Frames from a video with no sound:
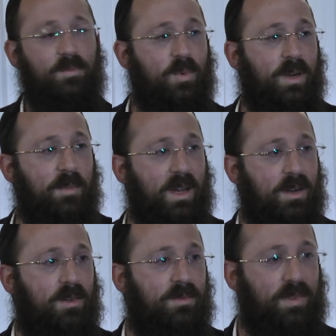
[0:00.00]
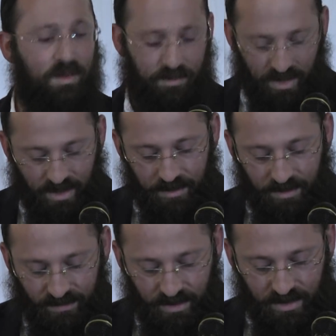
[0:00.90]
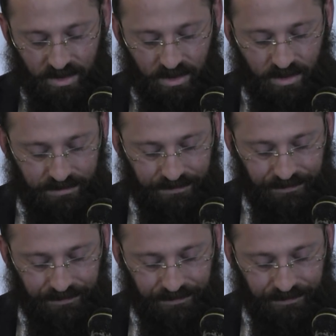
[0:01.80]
Wearing my coat helped me feel secure.